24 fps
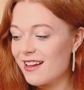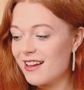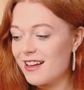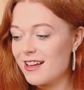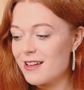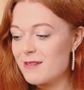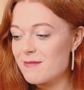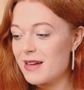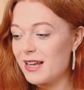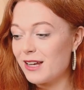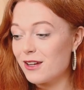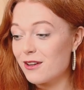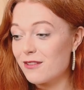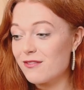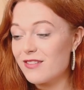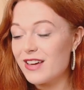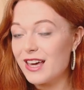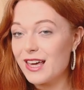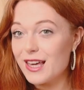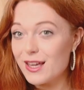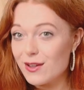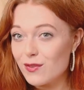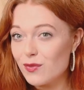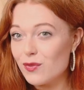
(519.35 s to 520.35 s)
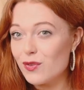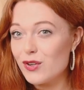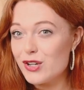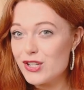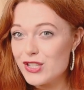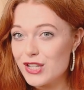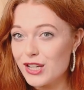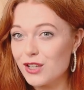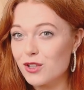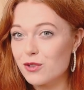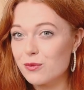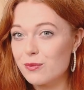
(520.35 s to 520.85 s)
Um, I love every
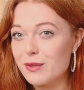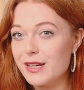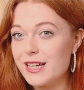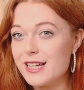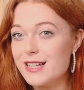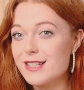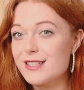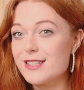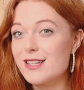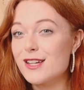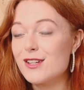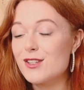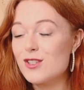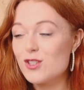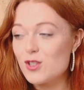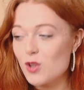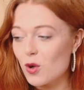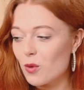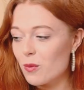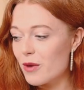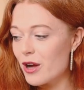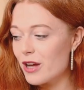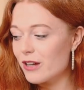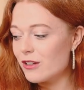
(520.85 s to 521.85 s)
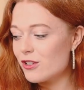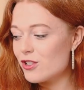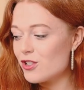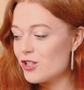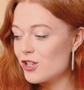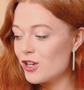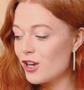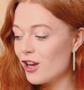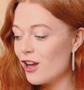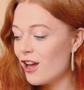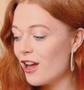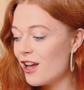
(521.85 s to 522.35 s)
single piece so
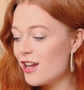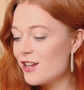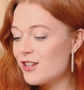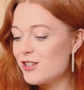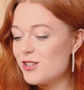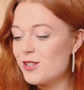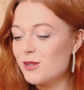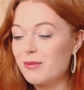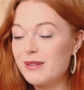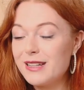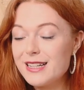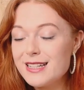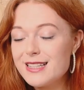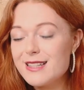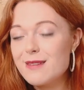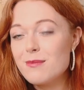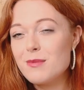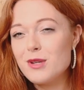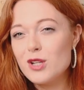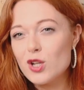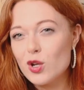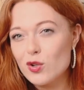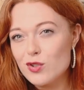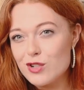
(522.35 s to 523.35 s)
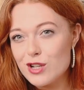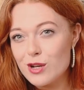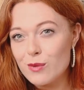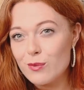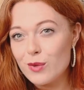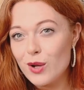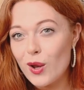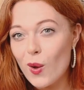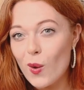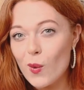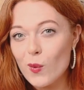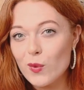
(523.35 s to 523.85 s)
much. So please let me know down
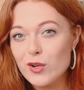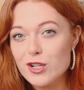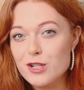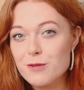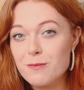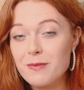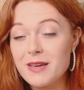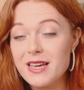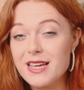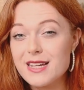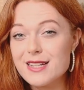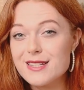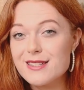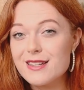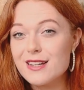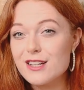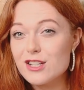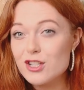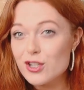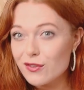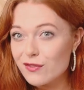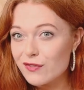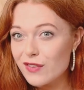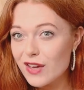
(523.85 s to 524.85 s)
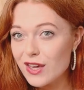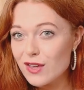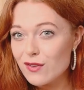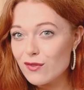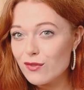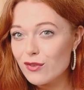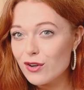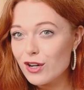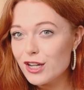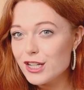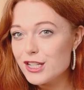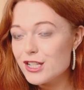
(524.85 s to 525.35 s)
below which piece is your
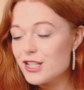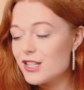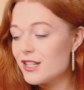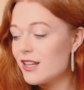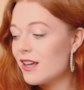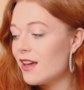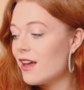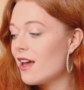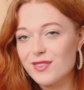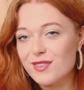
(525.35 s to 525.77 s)
favourite.